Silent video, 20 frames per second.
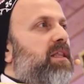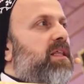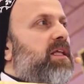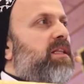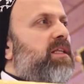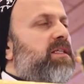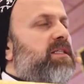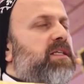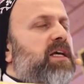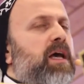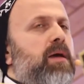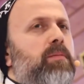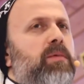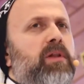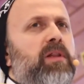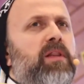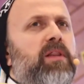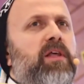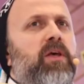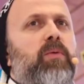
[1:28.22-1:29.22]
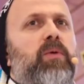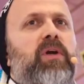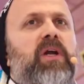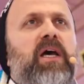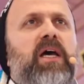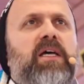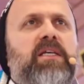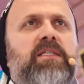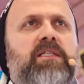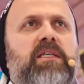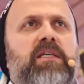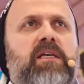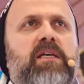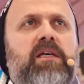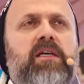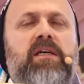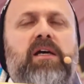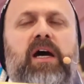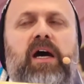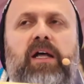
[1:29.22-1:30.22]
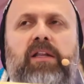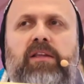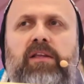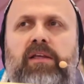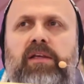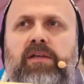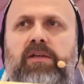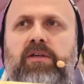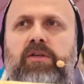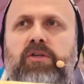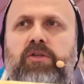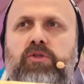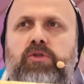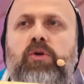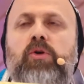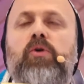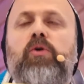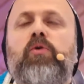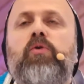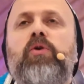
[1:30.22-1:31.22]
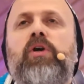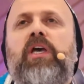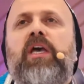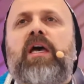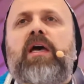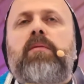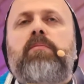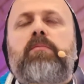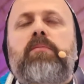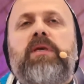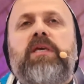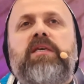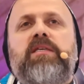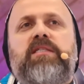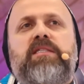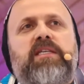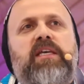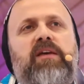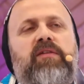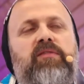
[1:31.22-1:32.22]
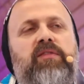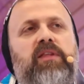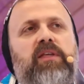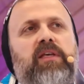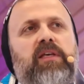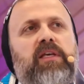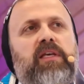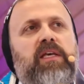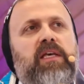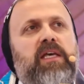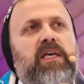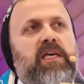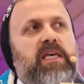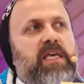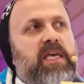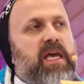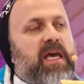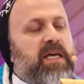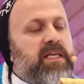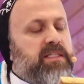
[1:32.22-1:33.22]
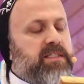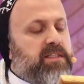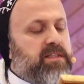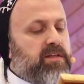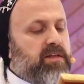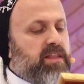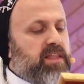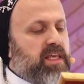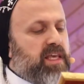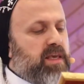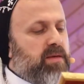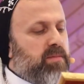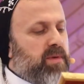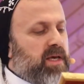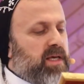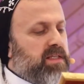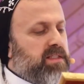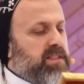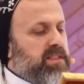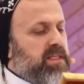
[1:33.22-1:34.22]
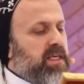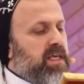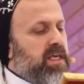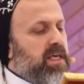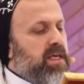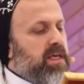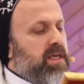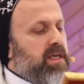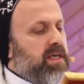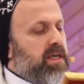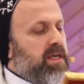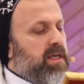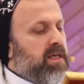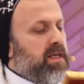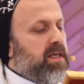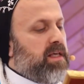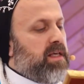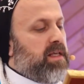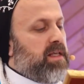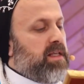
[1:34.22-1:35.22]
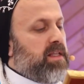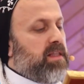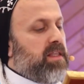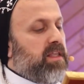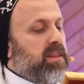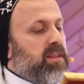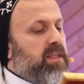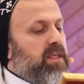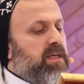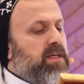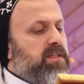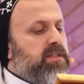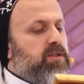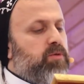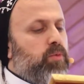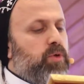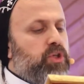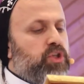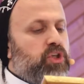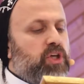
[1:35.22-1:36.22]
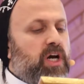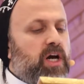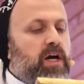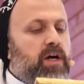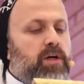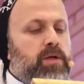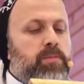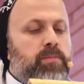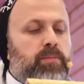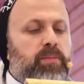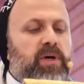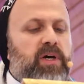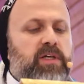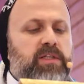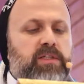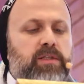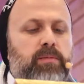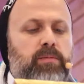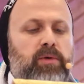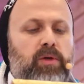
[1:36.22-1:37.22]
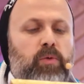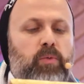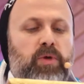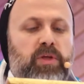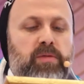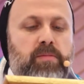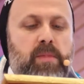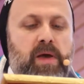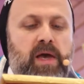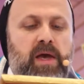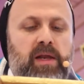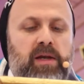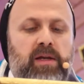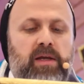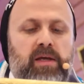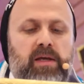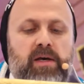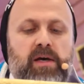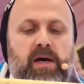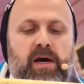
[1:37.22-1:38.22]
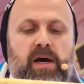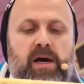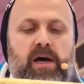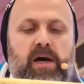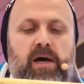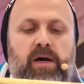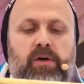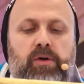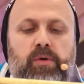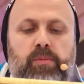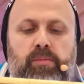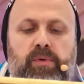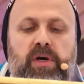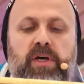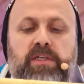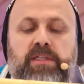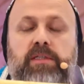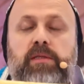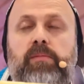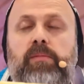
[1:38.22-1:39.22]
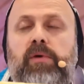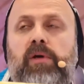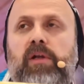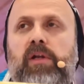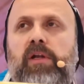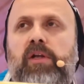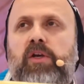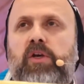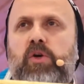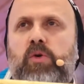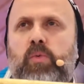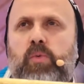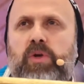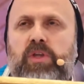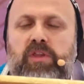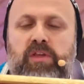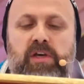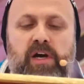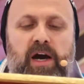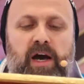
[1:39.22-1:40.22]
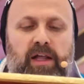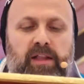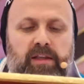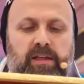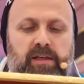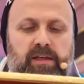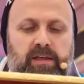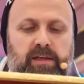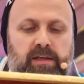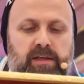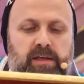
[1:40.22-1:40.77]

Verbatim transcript: the disciples, they were asking God, So who can be saved? He answered them and saying, The things which are impossible with man are possible with God.